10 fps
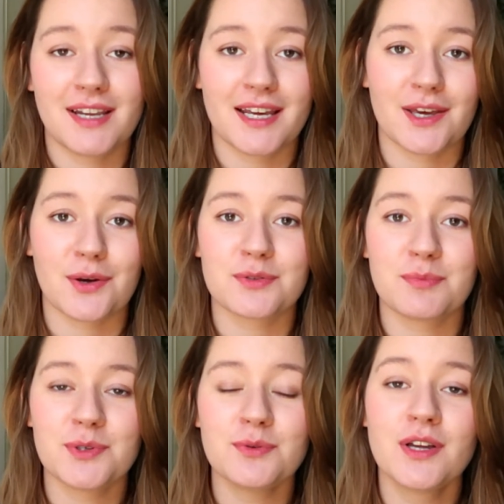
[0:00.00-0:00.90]
like a
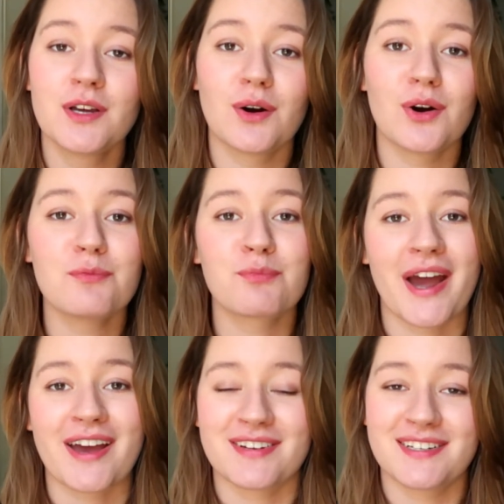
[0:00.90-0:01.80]
hospital, or
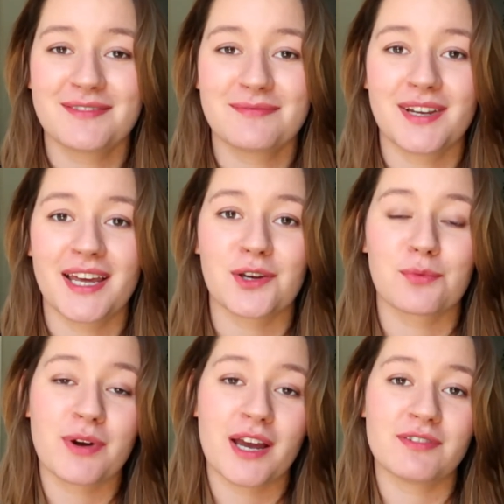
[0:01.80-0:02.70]
private, like
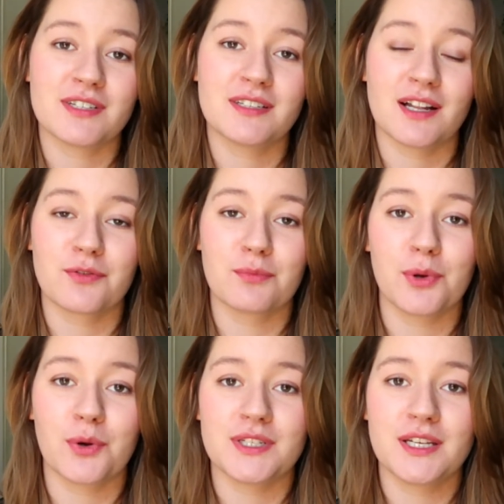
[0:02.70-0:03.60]
your private
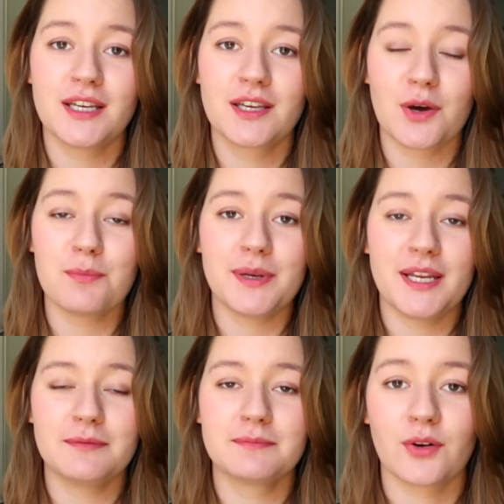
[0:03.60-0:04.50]
self-employed
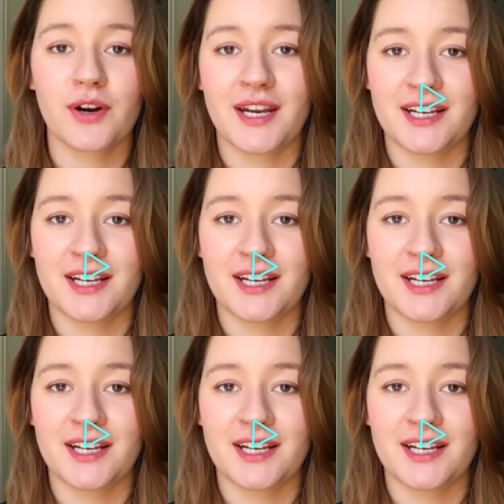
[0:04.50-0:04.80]
company or an